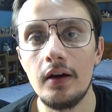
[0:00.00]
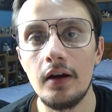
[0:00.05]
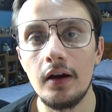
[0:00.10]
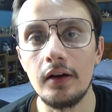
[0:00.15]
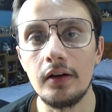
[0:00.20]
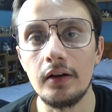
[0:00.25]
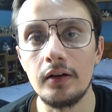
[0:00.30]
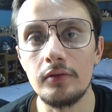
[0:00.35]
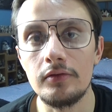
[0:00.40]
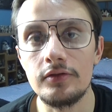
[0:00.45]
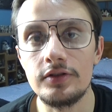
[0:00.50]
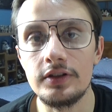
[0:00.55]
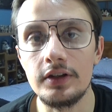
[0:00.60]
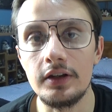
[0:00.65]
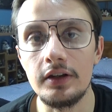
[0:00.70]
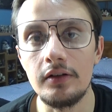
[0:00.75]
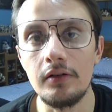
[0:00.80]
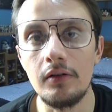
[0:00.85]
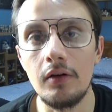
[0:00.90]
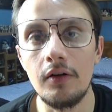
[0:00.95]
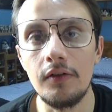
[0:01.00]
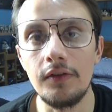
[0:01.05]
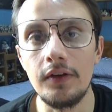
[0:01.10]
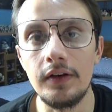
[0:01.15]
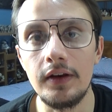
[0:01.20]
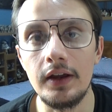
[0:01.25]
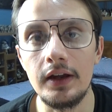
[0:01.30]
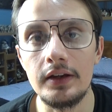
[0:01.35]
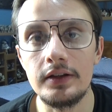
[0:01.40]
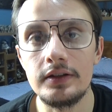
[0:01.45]
and I will see you on the
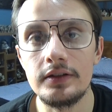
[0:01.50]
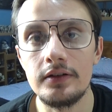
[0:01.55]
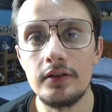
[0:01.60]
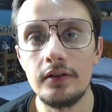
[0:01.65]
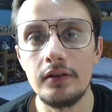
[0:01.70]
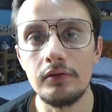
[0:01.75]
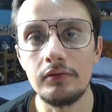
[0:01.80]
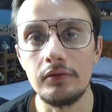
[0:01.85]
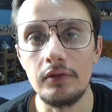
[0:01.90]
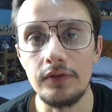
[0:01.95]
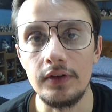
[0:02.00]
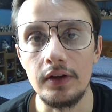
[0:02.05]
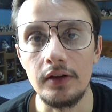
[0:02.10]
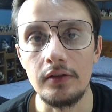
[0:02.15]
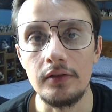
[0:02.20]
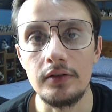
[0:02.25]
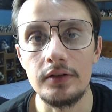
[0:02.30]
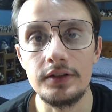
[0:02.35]
next review.